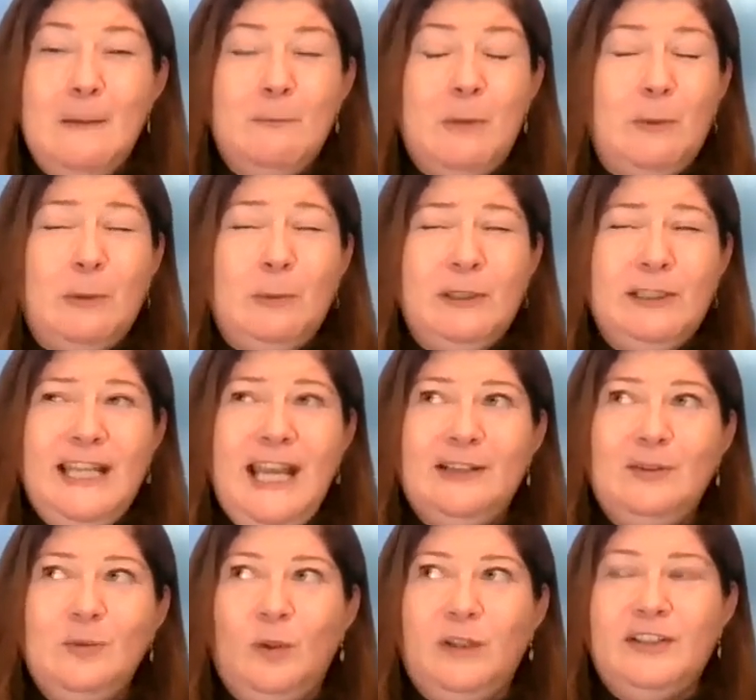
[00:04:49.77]
but we really
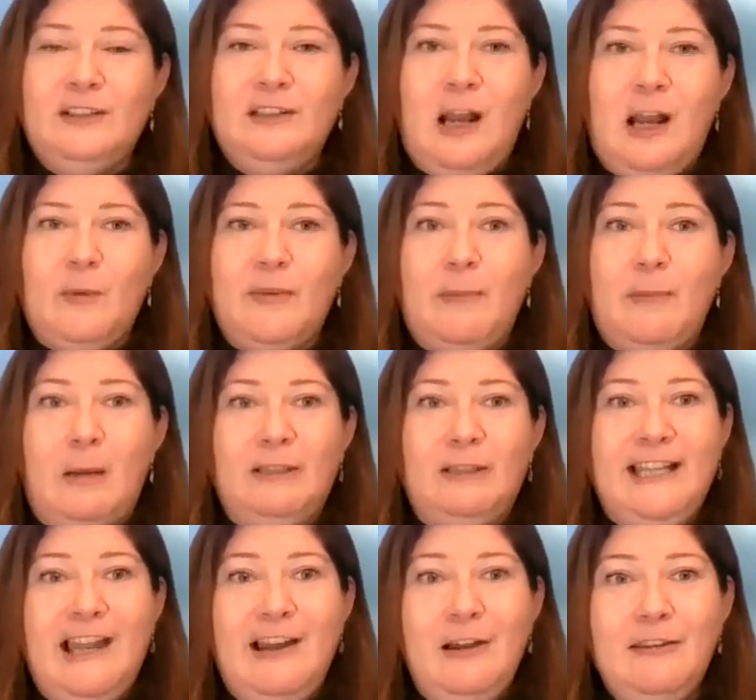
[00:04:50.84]
hadn't worked a lot with
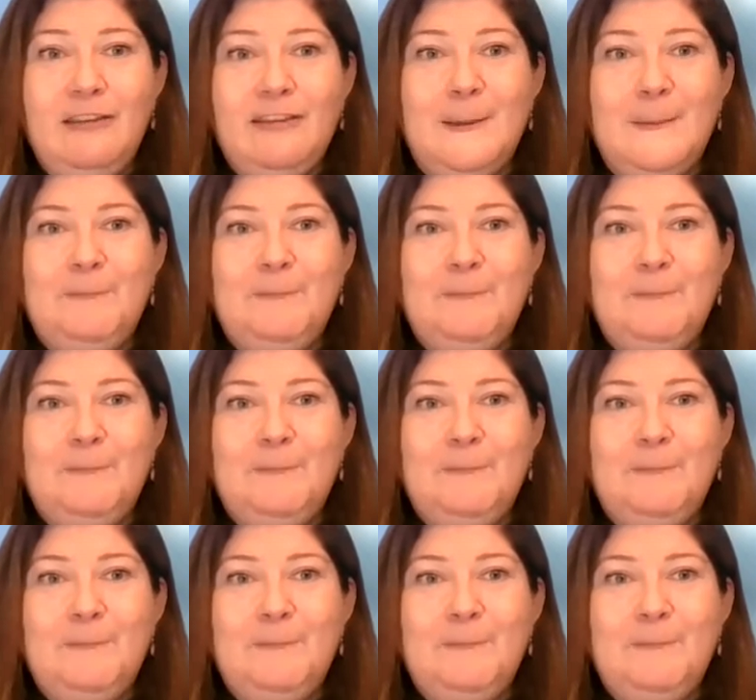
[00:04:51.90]
public health.